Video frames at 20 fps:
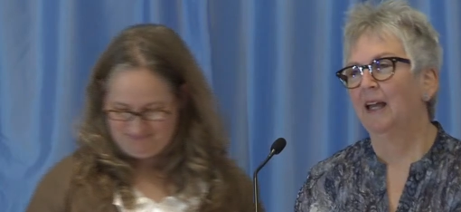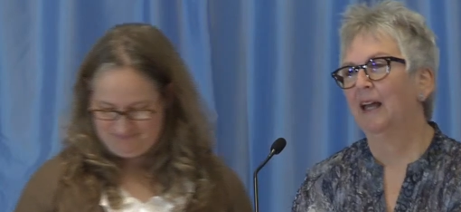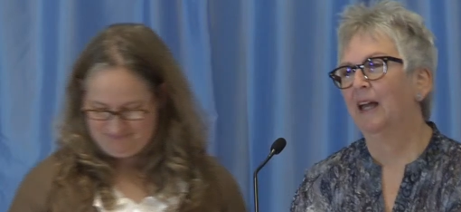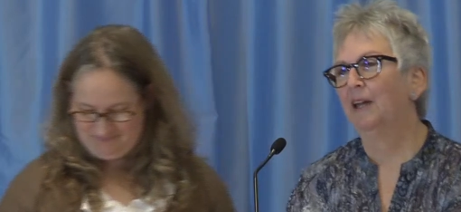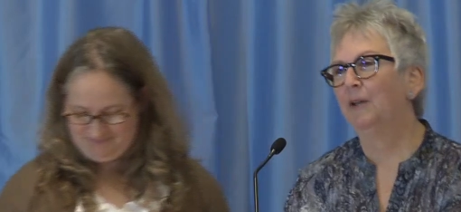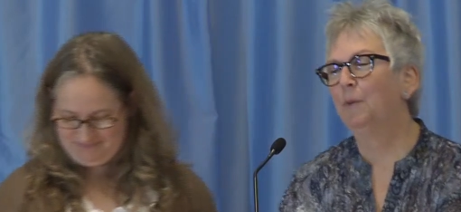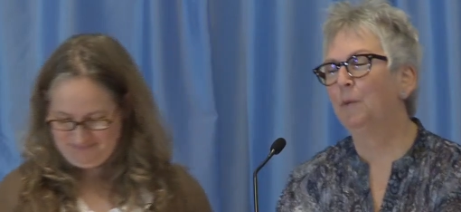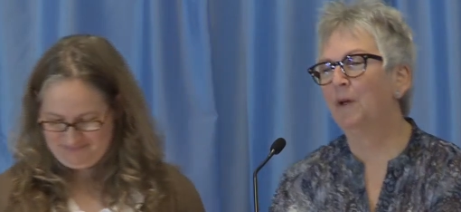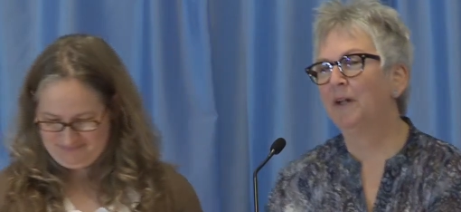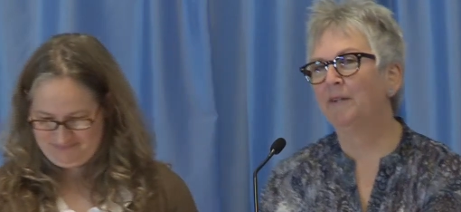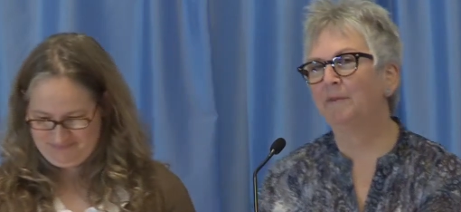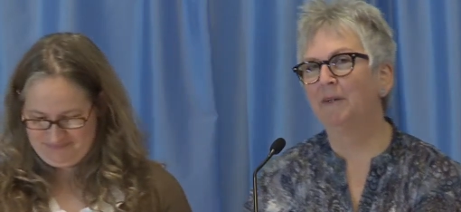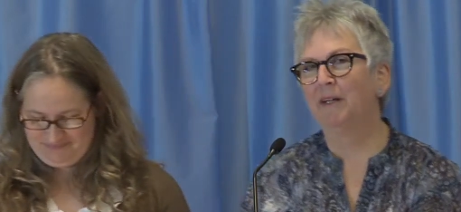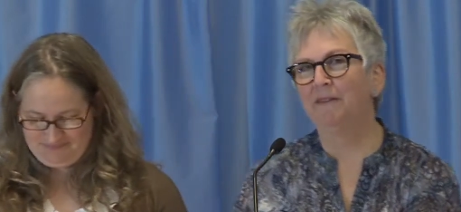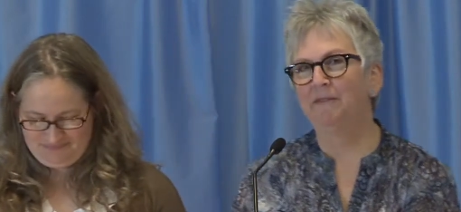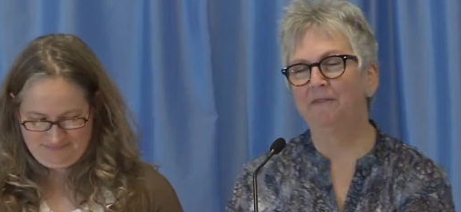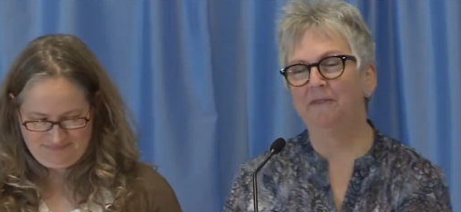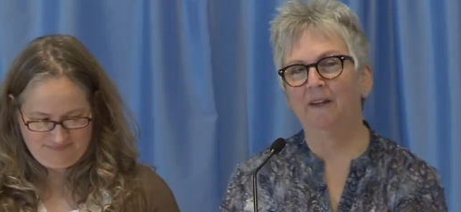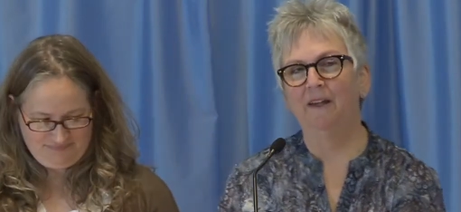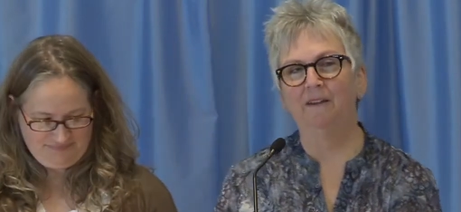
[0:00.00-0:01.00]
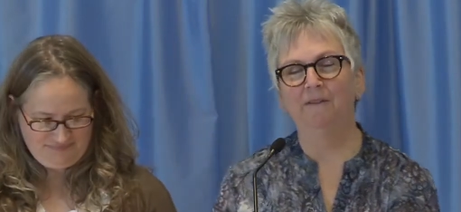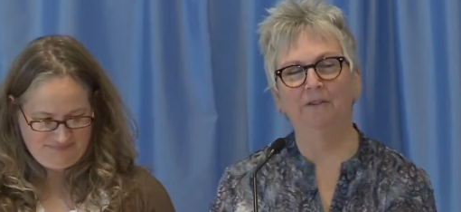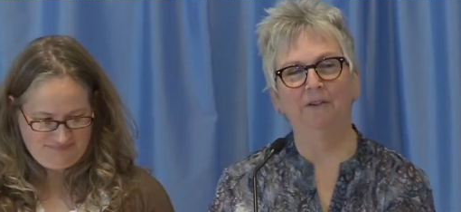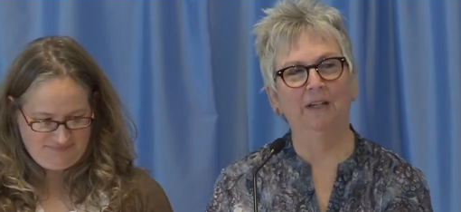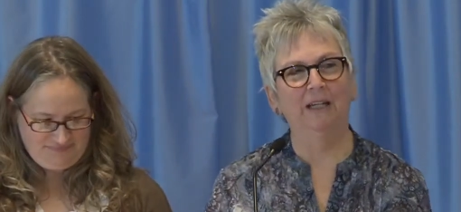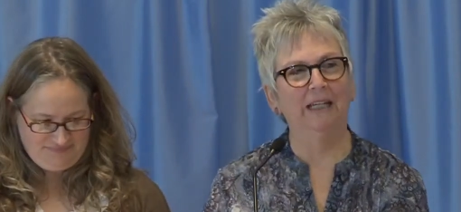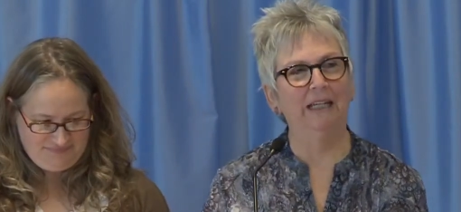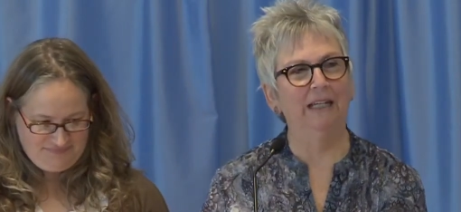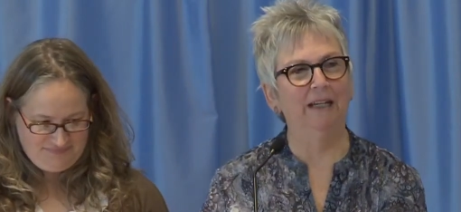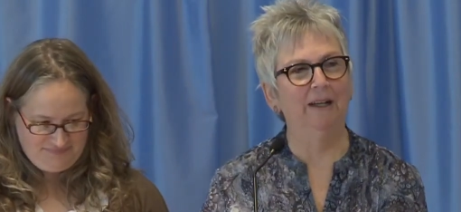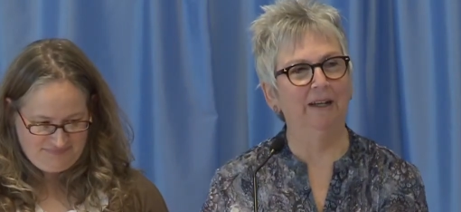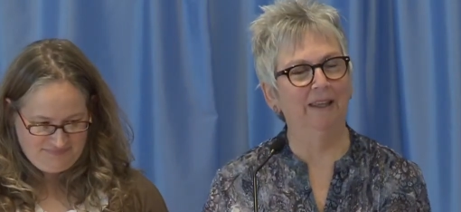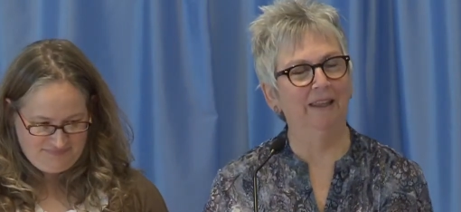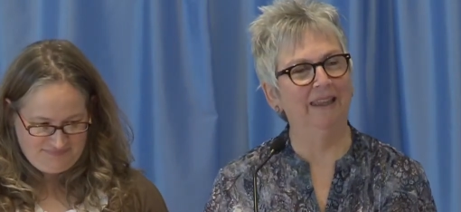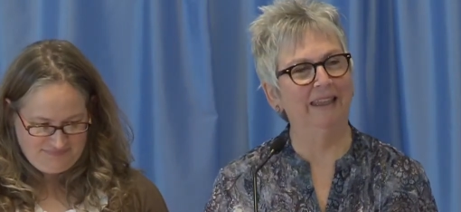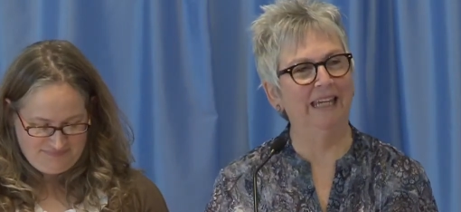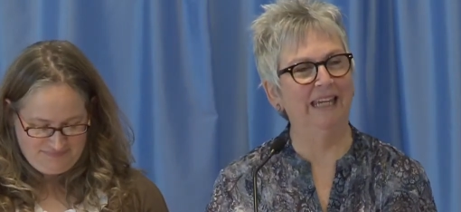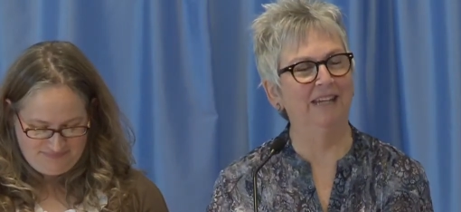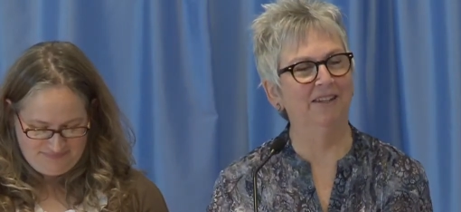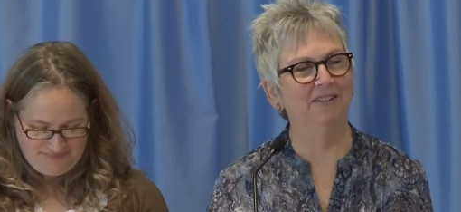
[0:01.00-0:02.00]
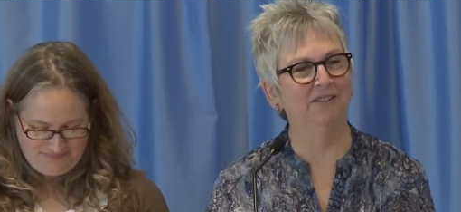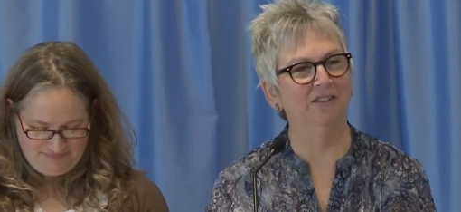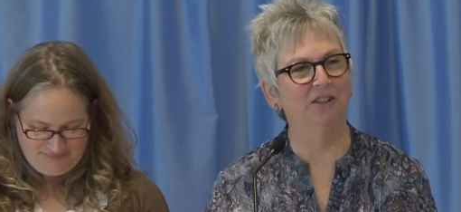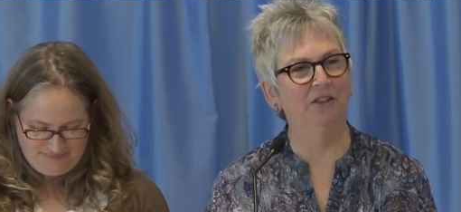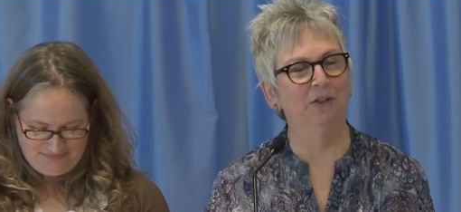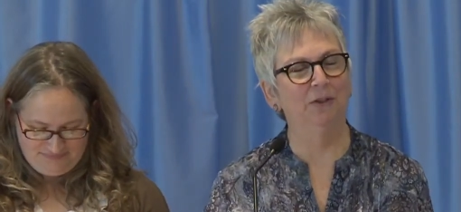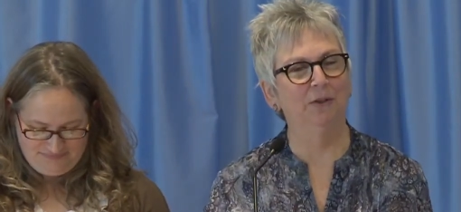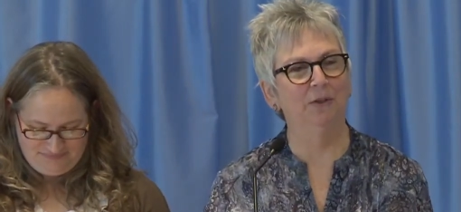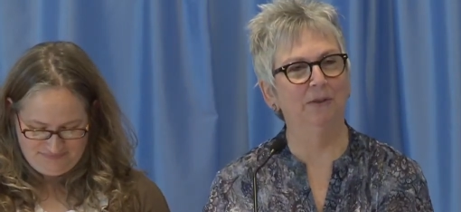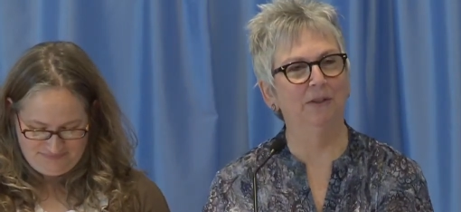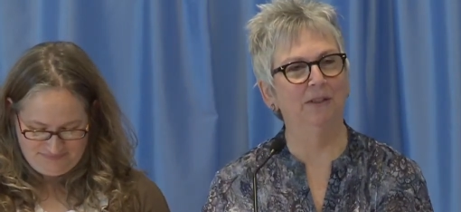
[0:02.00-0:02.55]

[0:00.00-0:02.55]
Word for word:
Speaker 1: And one of my favorite things to do